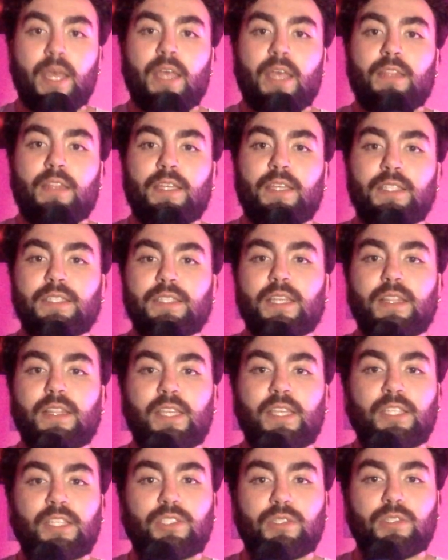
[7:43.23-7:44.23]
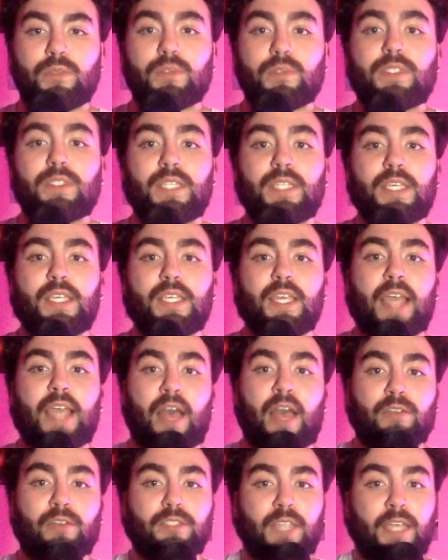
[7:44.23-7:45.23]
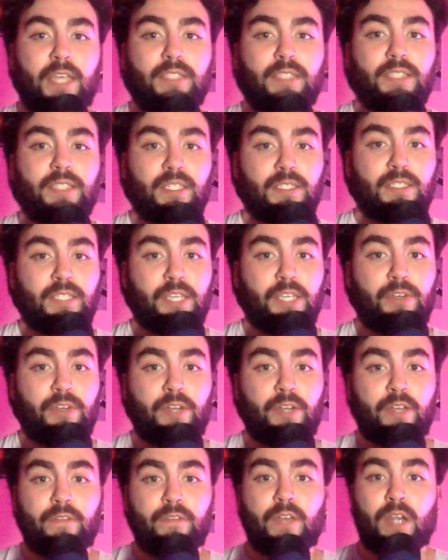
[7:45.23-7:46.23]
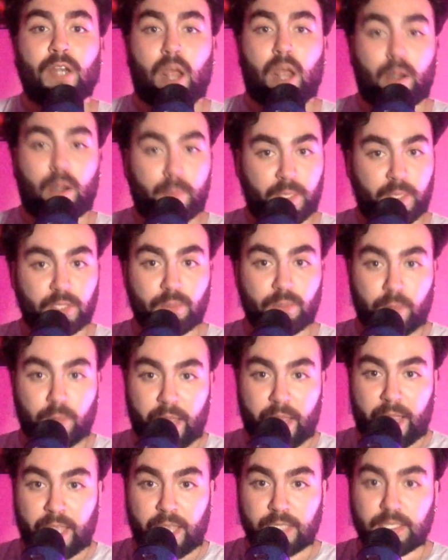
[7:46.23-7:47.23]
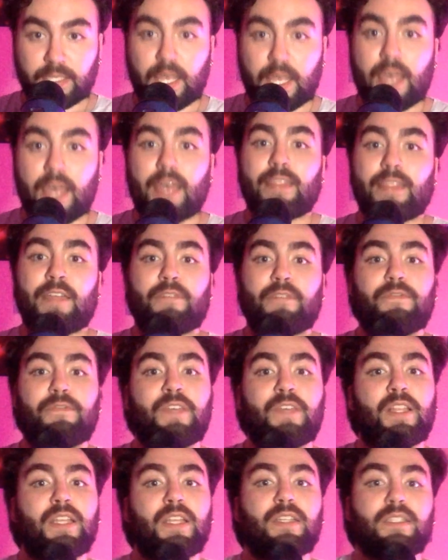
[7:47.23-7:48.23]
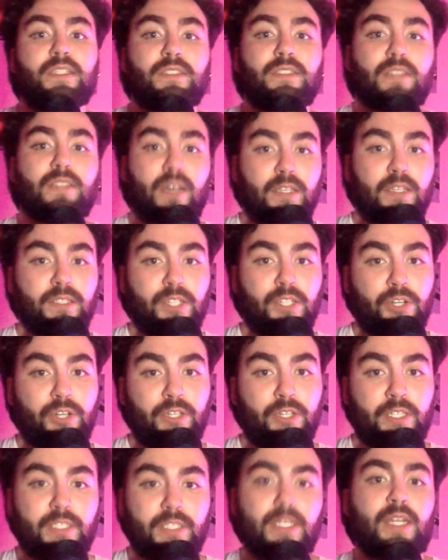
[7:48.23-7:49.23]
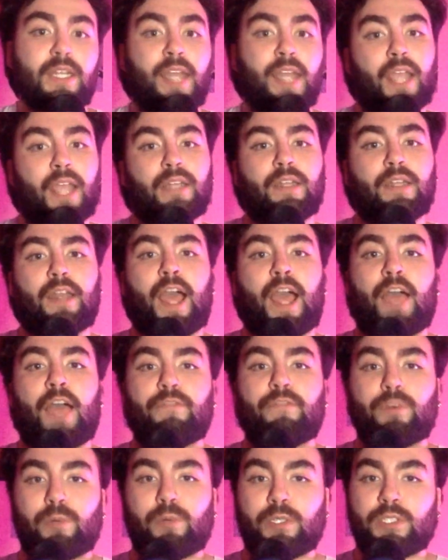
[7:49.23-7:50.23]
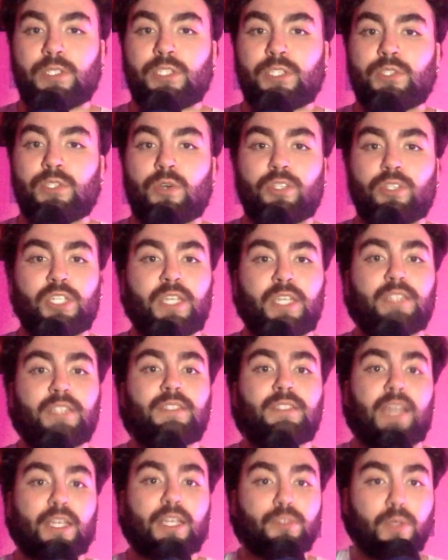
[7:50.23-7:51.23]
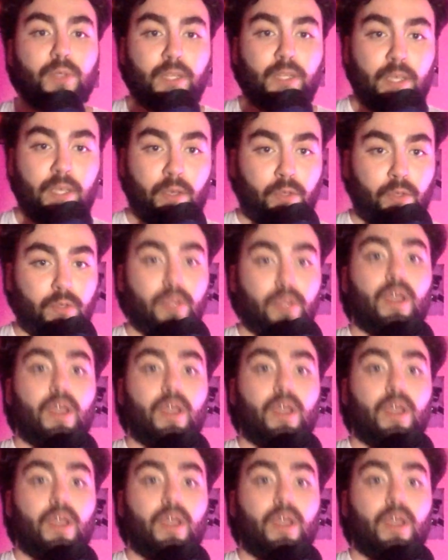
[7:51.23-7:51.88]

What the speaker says: This can lead to seeking out sex in secretive, anonymous ways, then feeling disgusted or disconnected afterwards, associating sex with guilt,